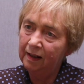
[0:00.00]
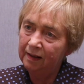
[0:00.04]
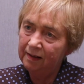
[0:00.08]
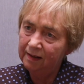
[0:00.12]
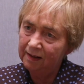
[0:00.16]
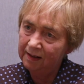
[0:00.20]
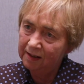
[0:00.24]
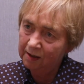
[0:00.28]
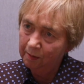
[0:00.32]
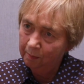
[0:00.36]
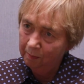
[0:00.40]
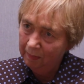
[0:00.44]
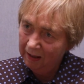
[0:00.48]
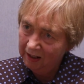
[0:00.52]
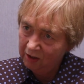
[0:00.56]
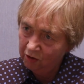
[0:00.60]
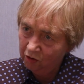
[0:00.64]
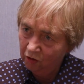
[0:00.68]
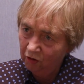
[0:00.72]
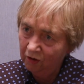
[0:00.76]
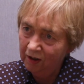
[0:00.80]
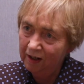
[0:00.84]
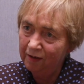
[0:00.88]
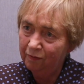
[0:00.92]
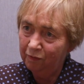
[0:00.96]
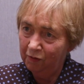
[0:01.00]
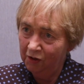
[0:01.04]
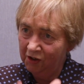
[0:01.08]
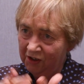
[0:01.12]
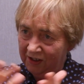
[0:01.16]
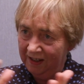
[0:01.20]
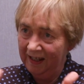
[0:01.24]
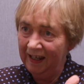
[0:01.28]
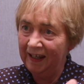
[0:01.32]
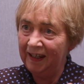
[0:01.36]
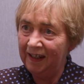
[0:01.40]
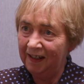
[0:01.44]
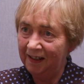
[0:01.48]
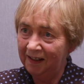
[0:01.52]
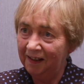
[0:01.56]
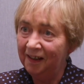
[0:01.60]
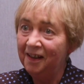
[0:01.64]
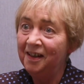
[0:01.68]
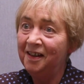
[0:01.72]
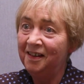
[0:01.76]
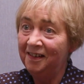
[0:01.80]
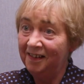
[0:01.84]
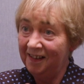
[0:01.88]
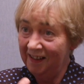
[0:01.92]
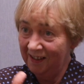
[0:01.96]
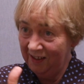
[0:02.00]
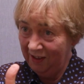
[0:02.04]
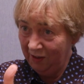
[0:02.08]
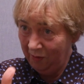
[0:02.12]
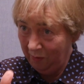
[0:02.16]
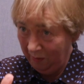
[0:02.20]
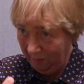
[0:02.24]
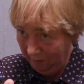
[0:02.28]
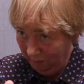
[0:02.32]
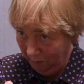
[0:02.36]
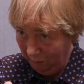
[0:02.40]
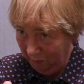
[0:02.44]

need to measure. If we're saying this is